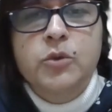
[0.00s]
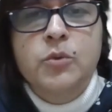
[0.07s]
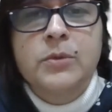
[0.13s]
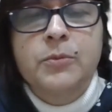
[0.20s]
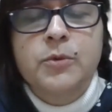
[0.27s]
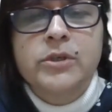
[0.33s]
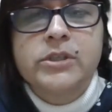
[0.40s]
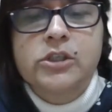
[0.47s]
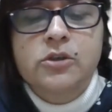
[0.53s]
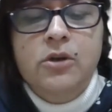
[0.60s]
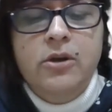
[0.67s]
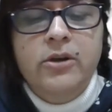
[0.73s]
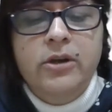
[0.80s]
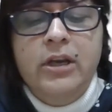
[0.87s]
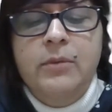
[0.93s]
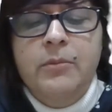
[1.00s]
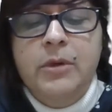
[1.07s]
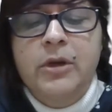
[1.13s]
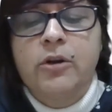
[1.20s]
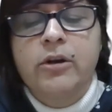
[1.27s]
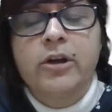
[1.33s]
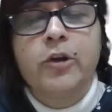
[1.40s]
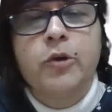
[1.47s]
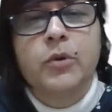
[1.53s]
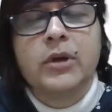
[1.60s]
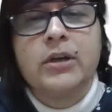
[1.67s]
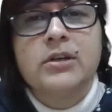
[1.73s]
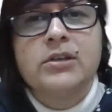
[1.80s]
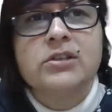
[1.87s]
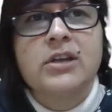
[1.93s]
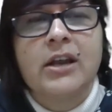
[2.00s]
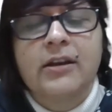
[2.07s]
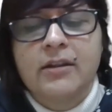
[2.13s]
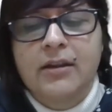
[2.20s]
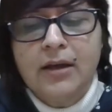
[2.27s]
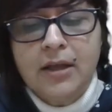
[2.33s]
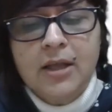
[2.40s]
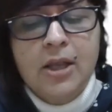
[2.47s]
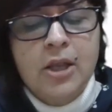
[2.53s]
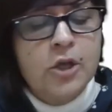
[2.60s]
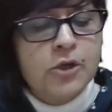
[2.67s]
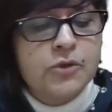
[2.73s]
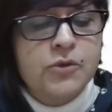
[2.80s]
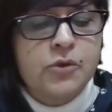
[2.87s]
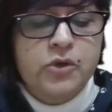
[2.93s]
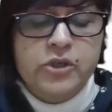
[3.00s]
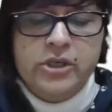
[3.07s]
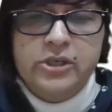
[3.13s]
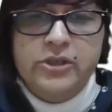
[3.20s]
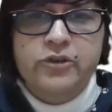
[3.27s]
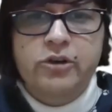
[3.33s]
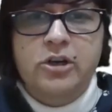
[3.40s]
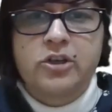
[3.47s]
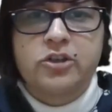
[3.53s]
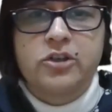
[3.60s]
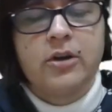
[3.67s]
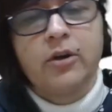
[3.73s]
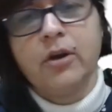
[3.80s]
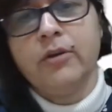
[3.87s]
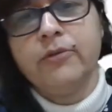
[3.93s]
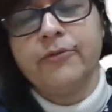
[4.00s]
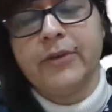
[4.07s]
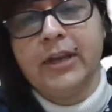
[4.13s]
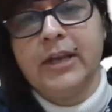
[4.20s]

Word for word: two opposite continuum in order to understand the social structure of